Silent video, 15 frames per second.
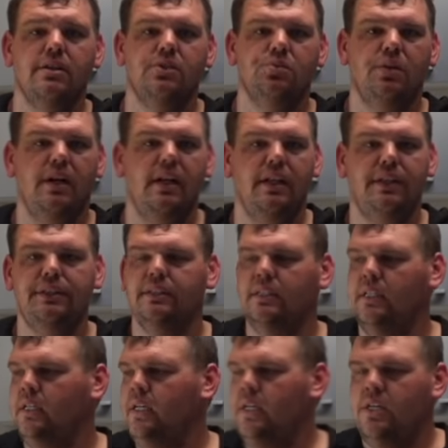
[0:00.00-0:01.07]
as well. And
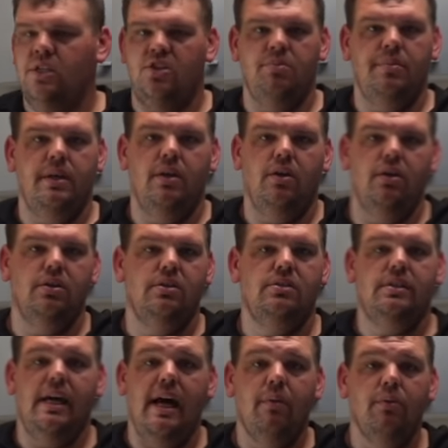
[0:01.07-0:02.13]
to be honest,
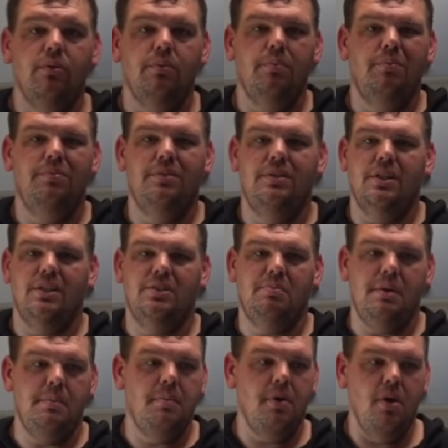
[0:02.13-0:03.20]
that would just
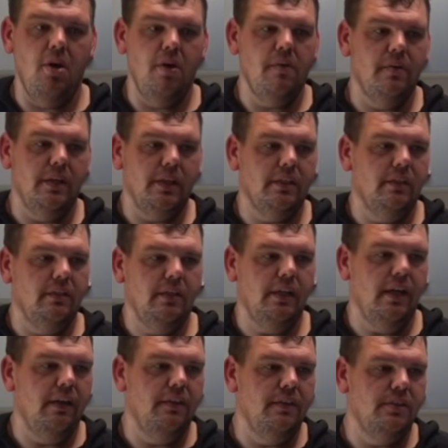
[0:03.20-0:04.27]
be perfect. You
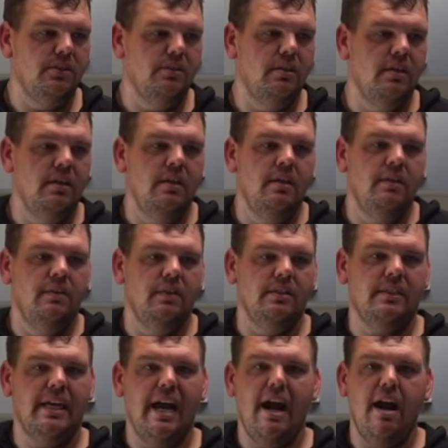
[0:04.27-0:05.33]
know, this
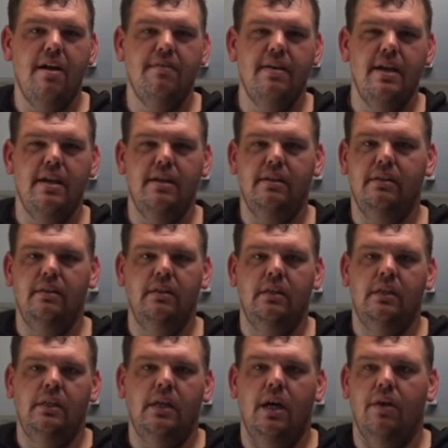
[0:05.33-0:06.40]
caravan
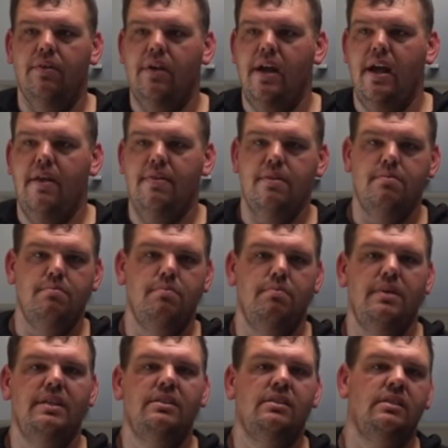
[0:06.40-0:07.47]
around the
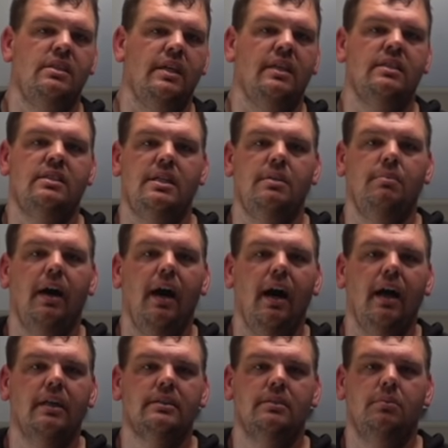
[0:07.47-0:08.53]
mid-60
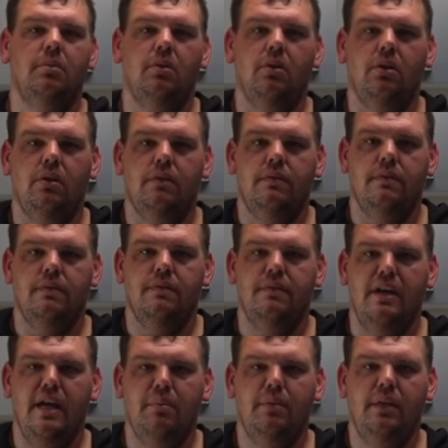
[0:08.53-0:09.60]
mark to buy for a
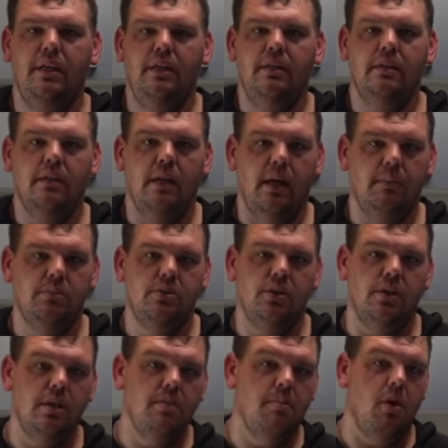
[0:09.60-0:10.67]
family. It's
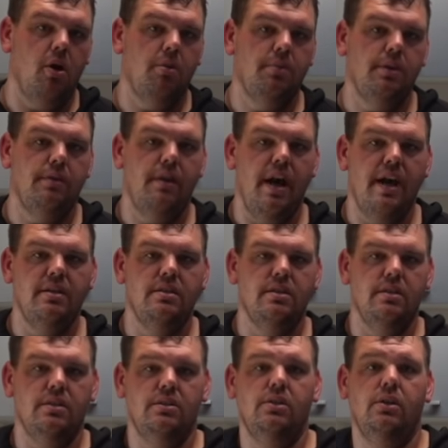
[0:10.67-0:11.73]
not your bottom of the range and
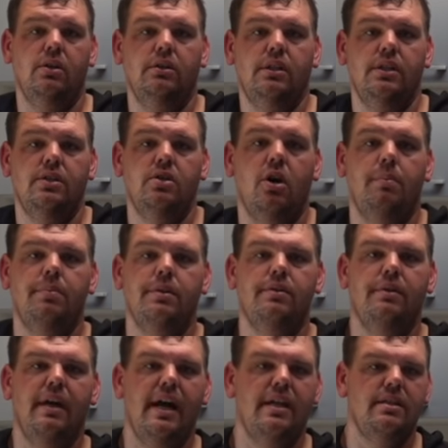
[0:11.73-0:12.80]
it's not your top of the
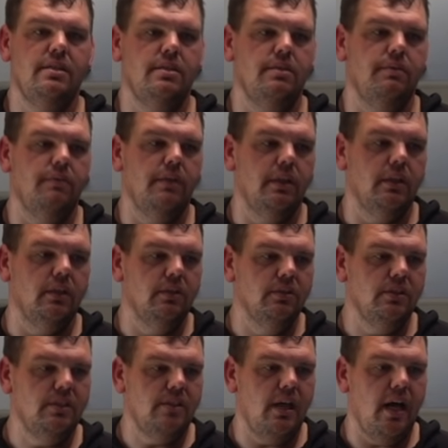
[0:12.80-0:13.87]
range. It's a really
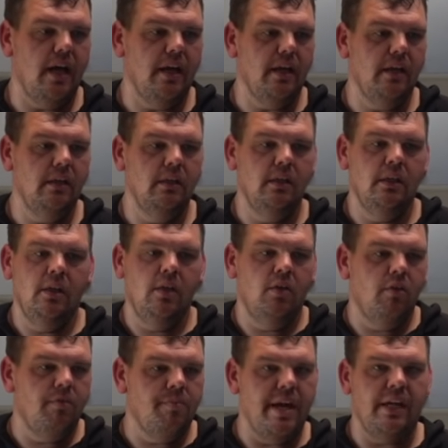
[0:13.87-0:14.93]
good starter.
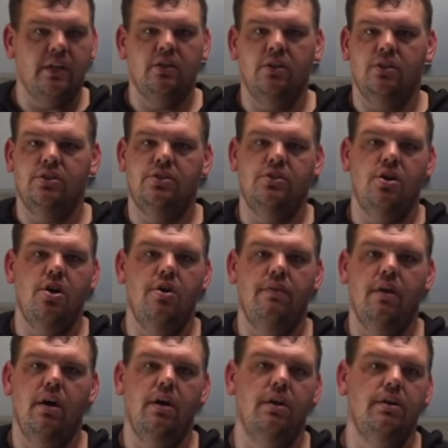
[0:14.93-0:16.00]
It's been across dirt
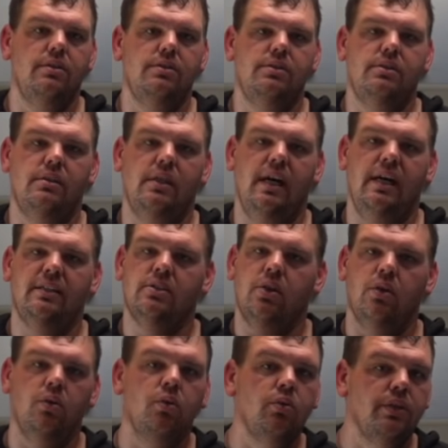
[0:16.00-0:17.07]
roads. It's
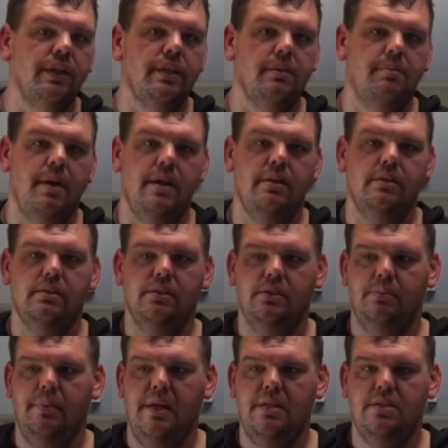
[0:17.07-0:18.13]
got all independent
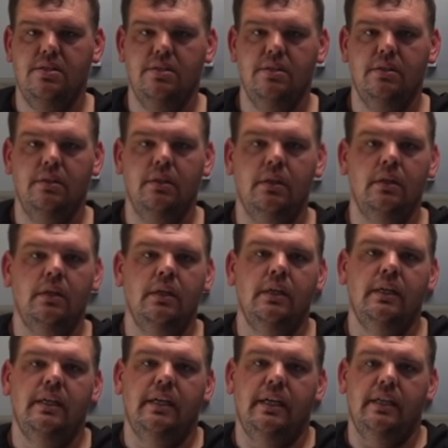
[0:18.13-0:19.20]
suspension.
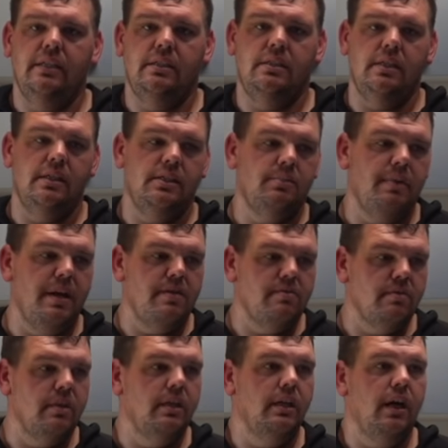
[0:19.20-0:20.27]
It's been
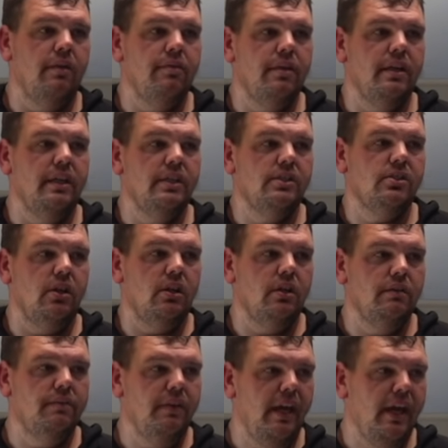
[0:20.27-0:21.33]
a really
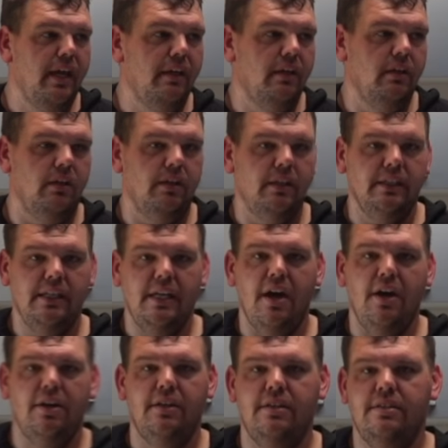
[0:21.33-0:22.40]
solid van. I think the
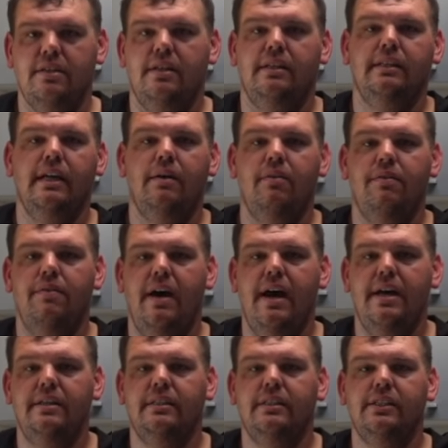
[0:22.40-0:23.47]
only thing that we've
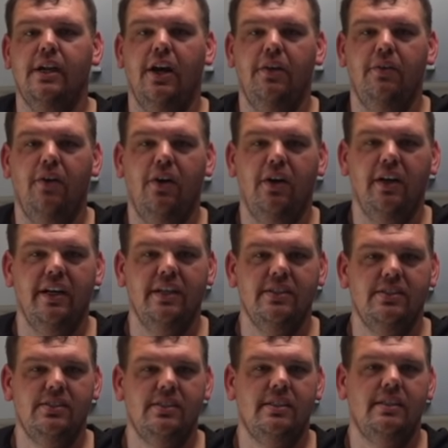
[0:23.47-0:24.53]
had go wrong
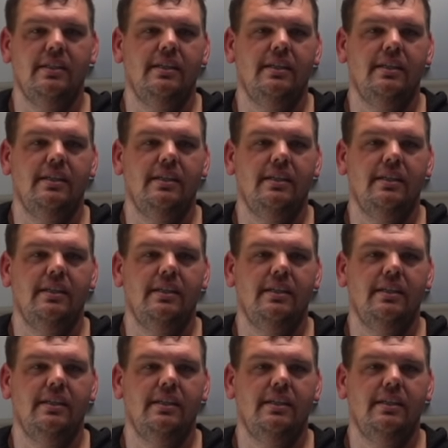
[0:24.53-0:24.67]
is